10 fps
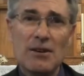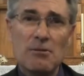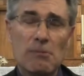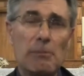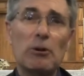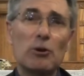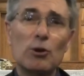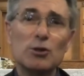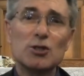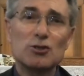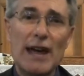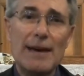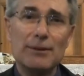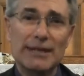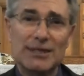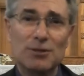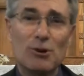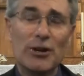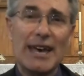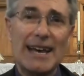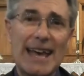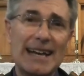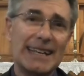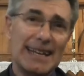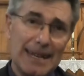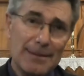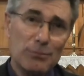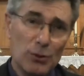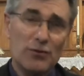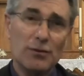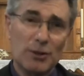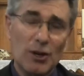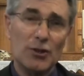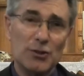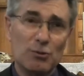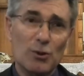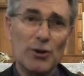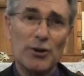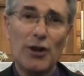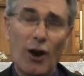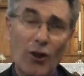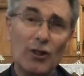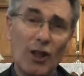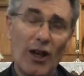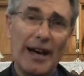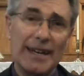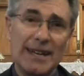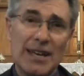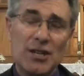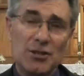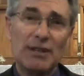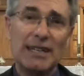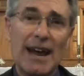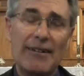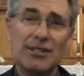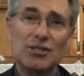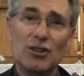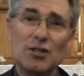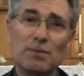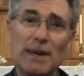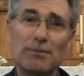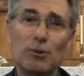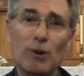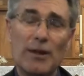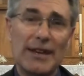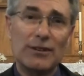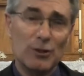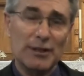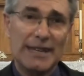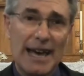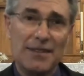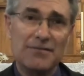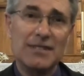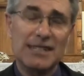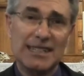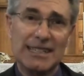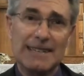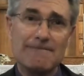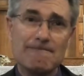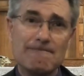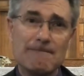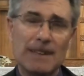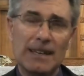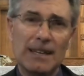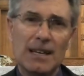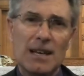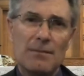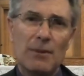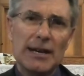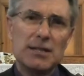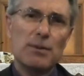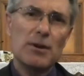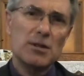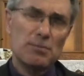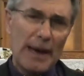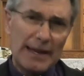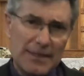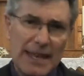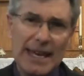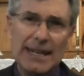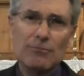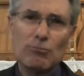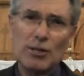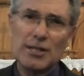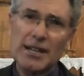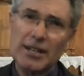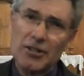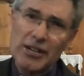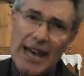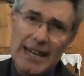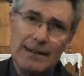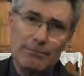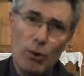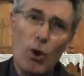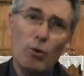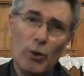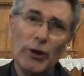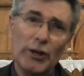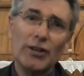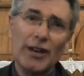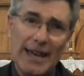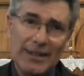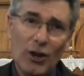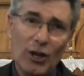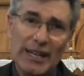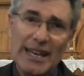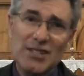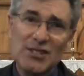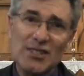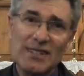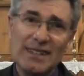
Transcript: when we were all scrambling to work out how to get input from God's Word online to encourage God's people while they couldn't gather physically. My experience back then was that it created more work and not less.